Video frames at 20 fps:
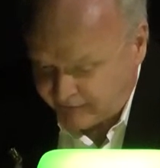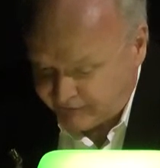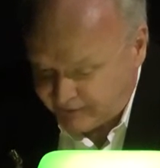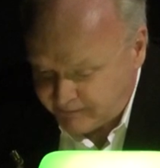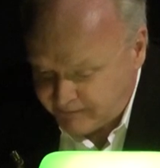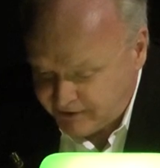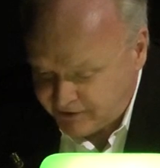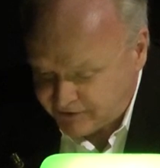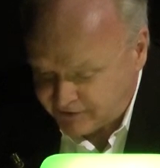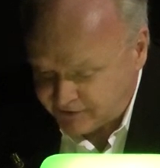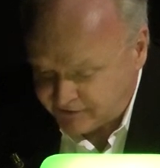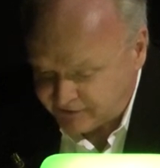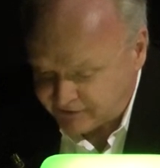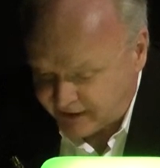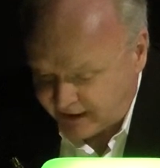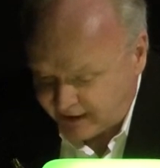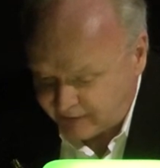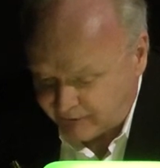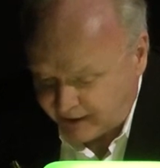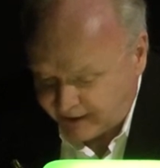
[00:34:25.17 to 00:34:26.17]
weight of
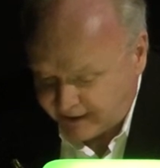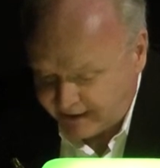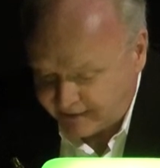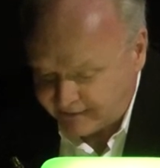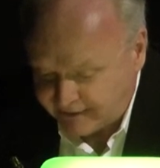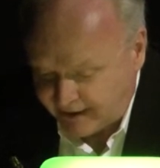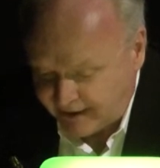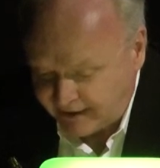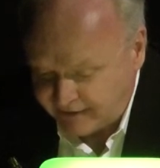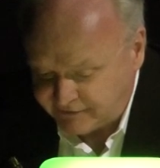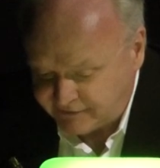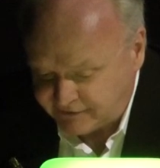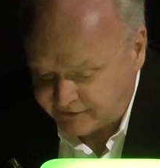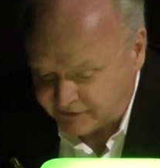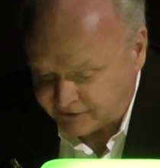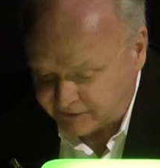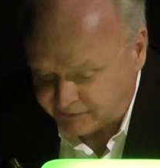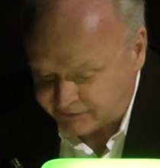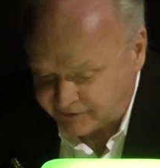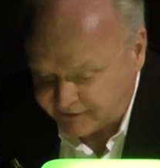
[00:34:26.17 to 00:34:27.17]
images and recognizing
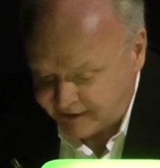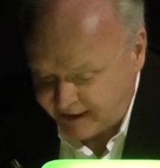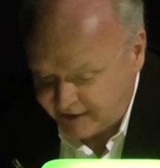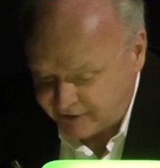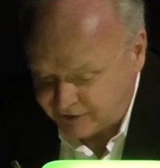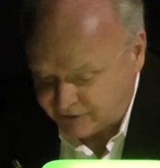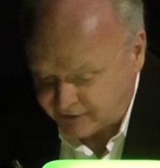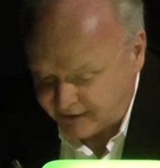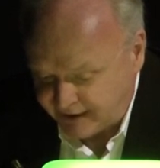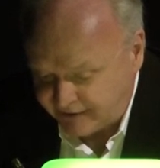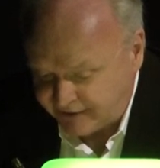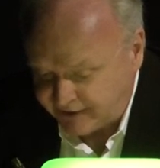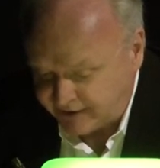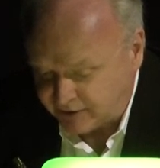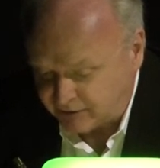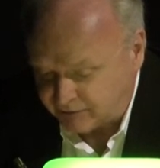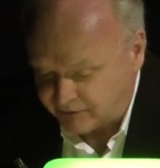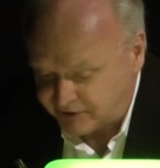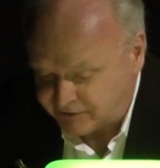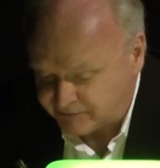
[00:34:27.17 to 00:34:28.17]
the substantial
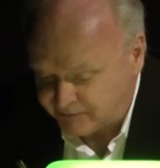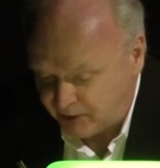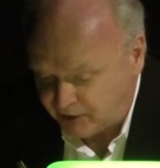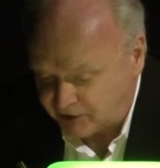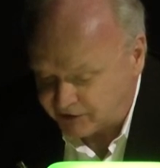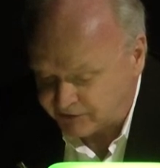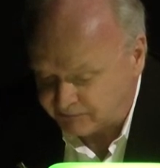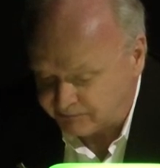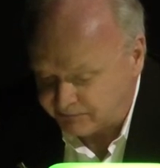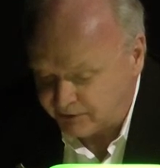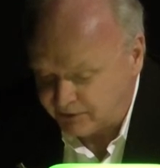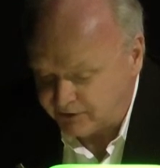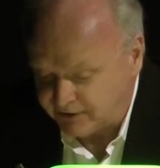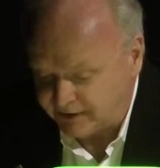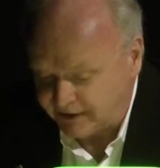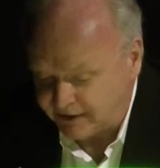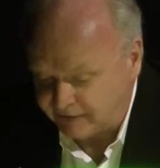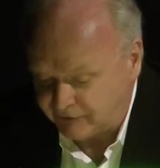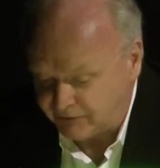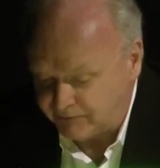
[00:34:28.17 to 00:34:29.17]
ethical
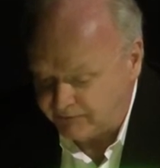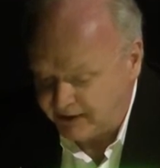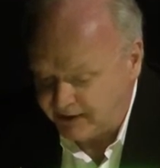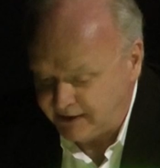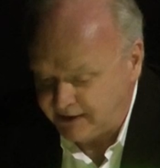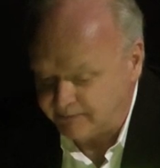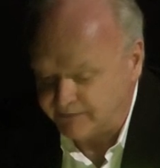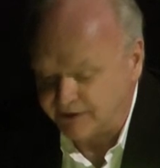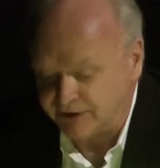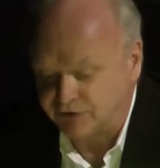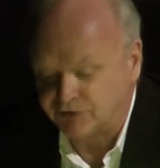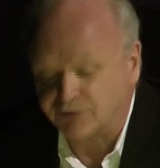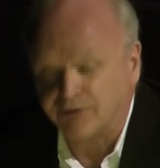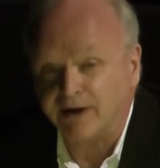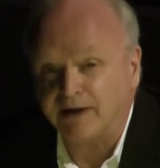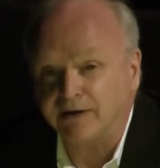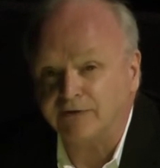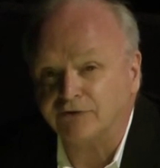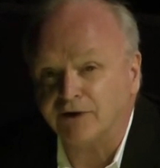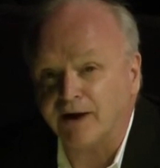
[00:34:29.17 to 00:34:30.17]
responsibility of a medium that
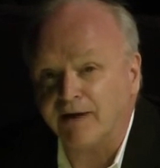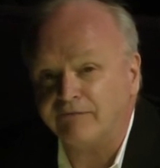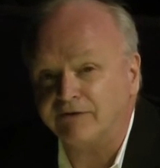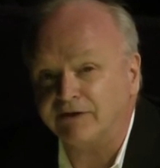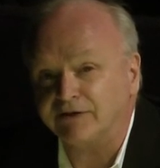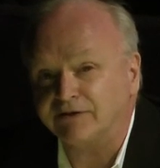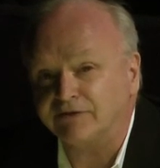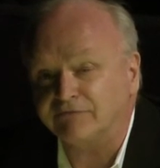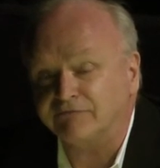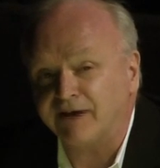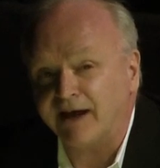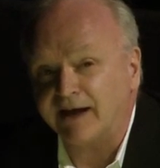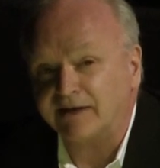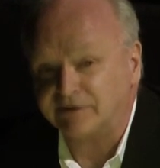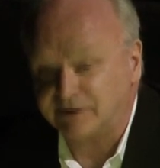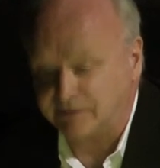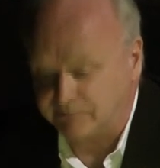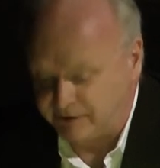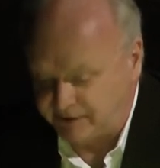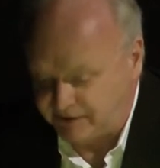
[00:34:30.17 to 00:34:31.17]
traffics in
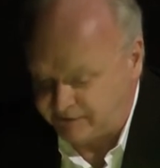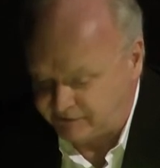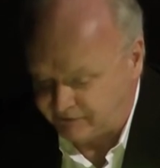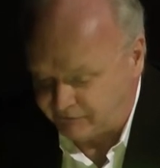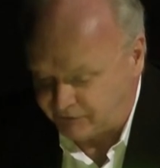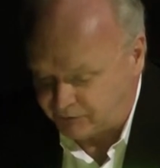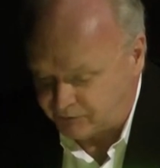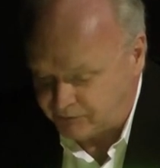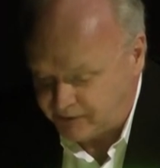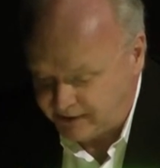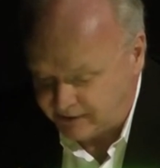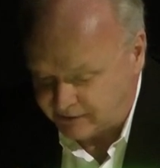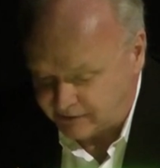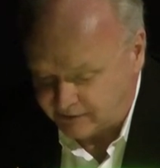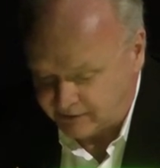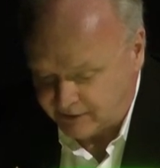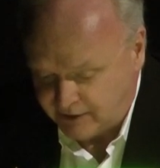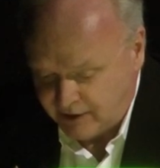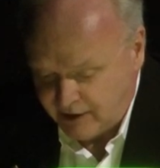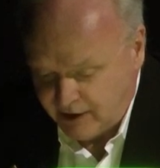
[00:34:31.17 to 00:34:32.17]
facsimiles of the
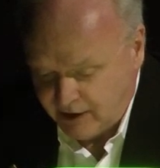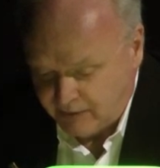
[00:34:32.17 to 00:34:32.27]
real,